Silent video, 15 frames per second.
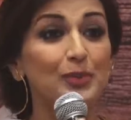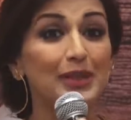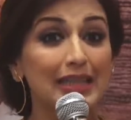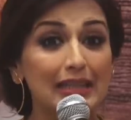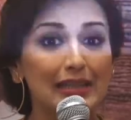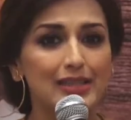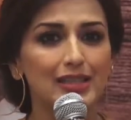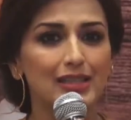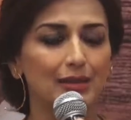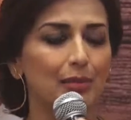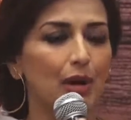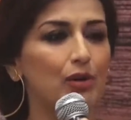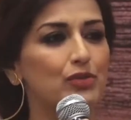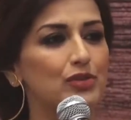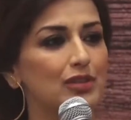to be guilty
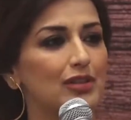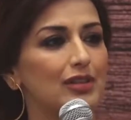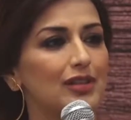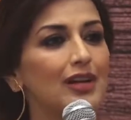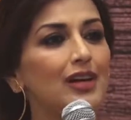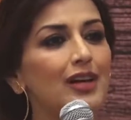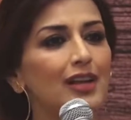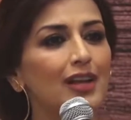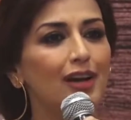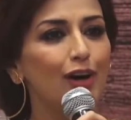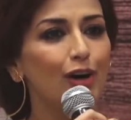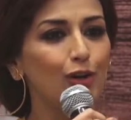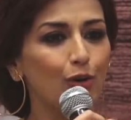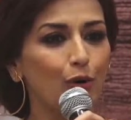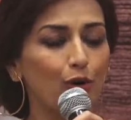about uh,
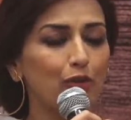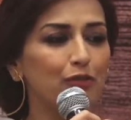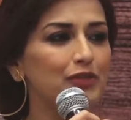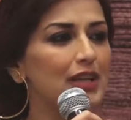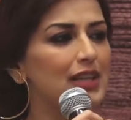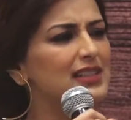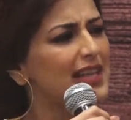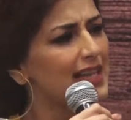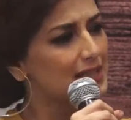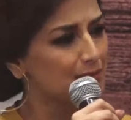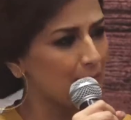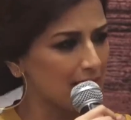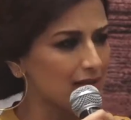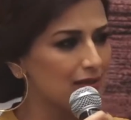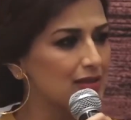a lot of things. As
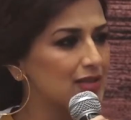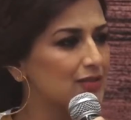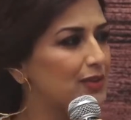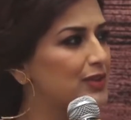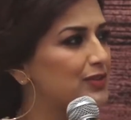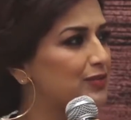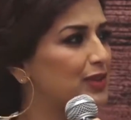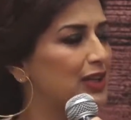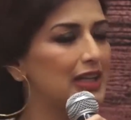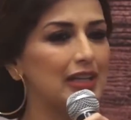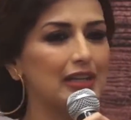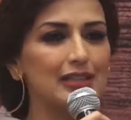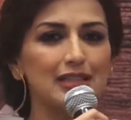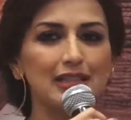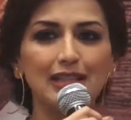mothers, we feel
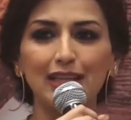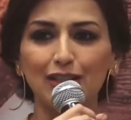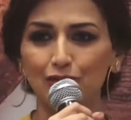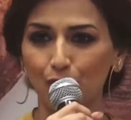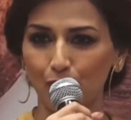guilty. As